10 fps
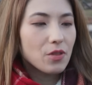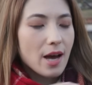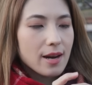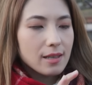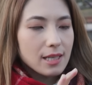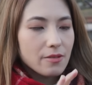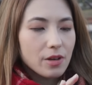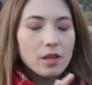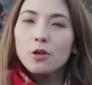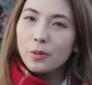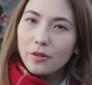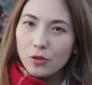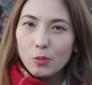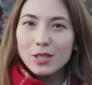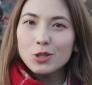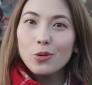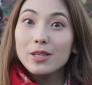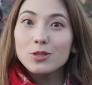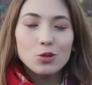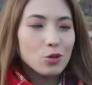They kind of leave a little bit of the rice
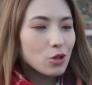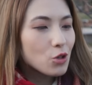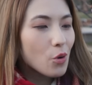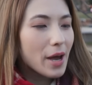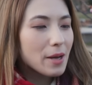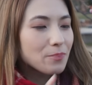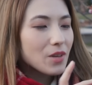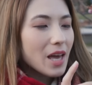grains to enjoy,